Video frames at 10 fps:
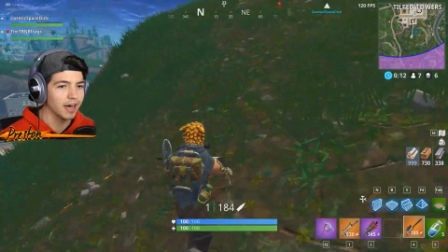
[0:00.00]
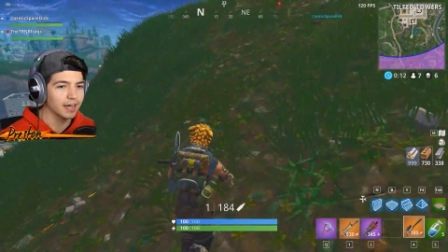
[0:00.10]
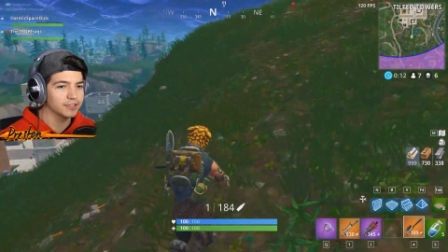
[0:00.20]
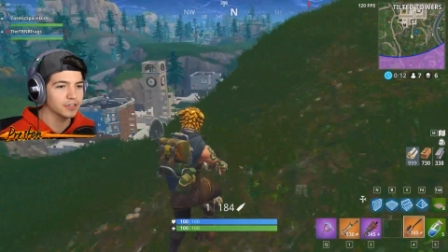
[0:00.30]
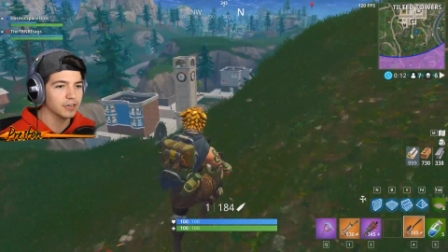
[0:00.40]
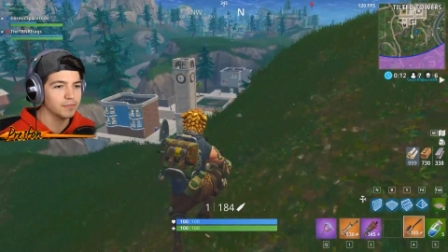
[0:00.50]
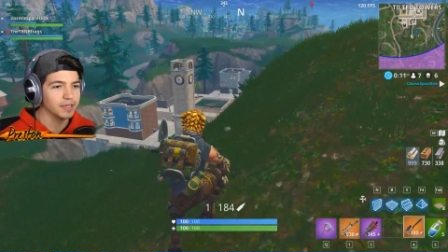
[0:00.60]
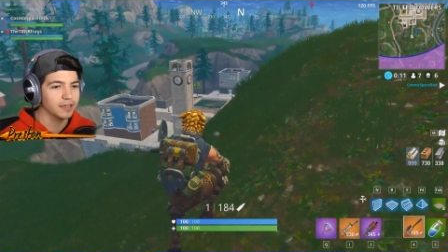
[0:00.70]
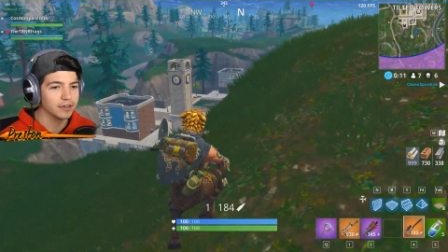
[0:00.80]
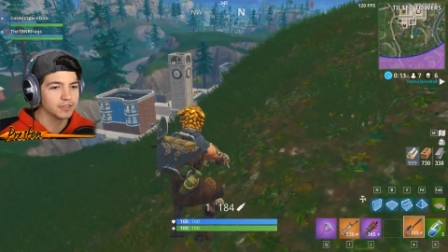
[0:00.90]
guys are gonna
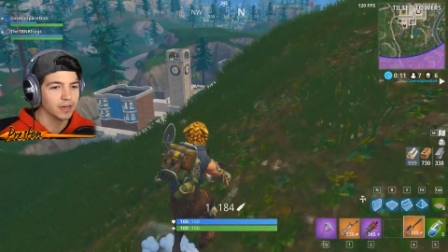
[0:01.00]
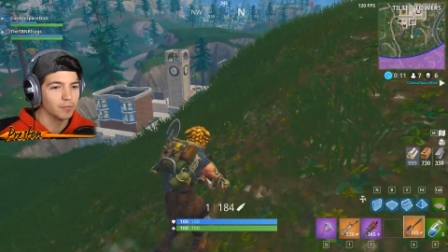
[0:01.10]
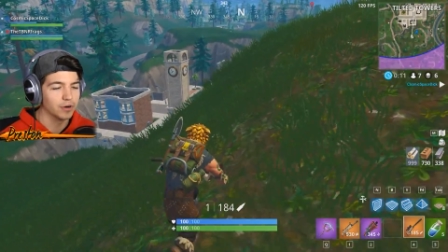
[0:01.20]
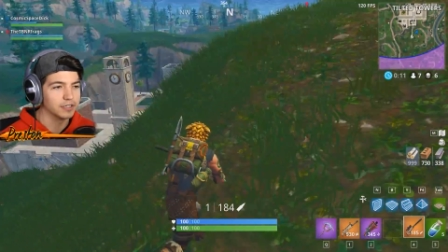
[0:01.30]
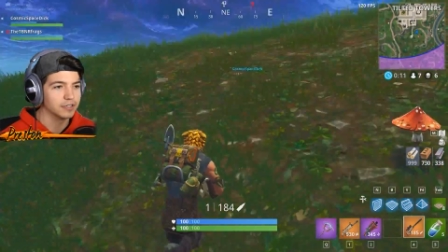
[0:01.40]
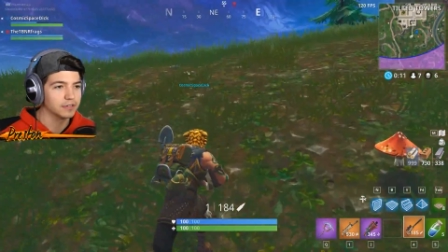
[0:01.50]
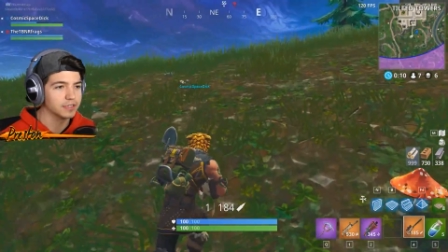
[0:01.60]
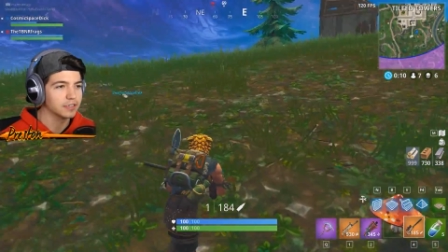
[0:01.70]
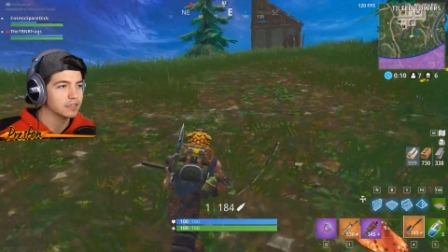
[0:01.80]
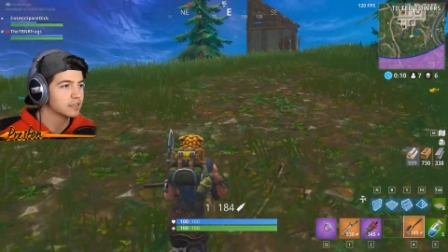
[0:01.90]
be here somewhere in
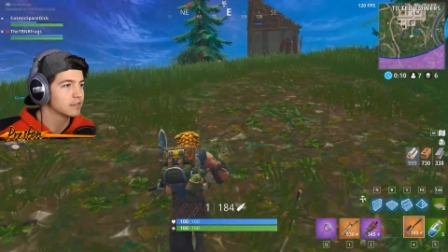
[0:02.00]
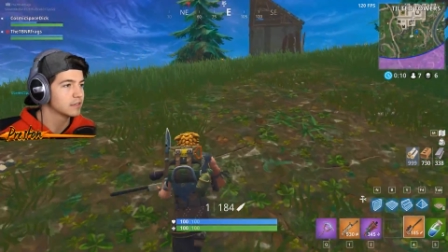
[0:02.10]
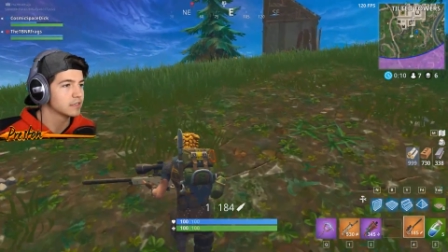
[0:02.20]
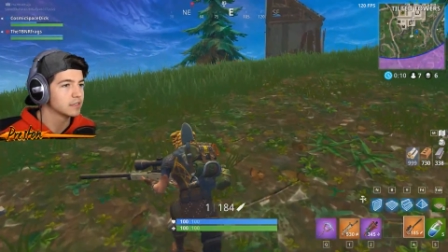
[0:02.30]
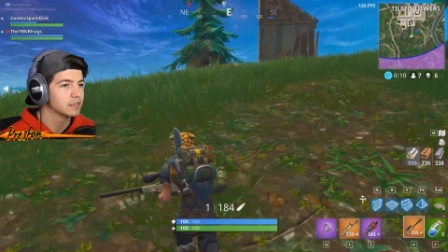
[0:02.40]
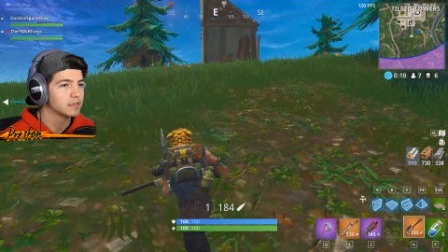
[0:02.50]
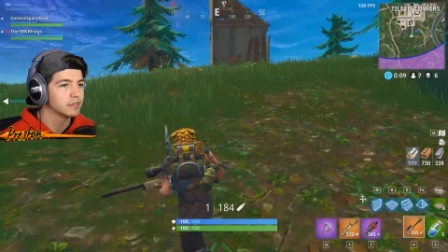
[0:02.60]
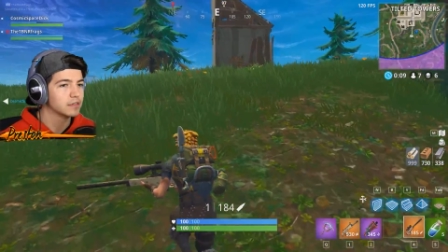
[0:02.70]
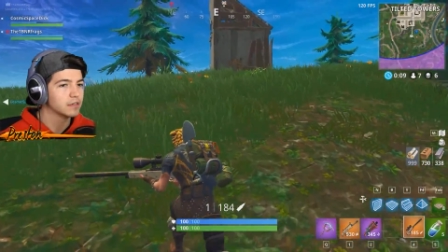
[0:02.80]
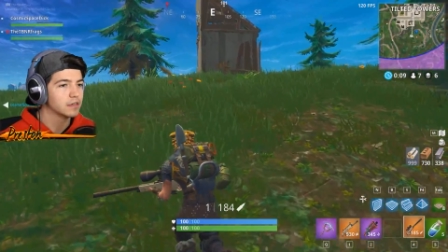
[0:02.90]
Tilty.
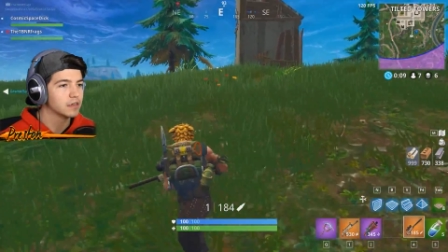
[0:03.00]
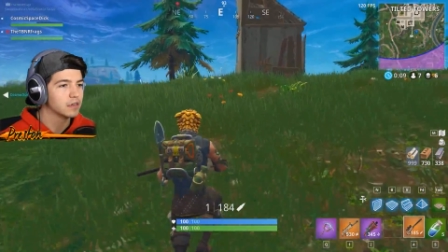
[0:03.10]
You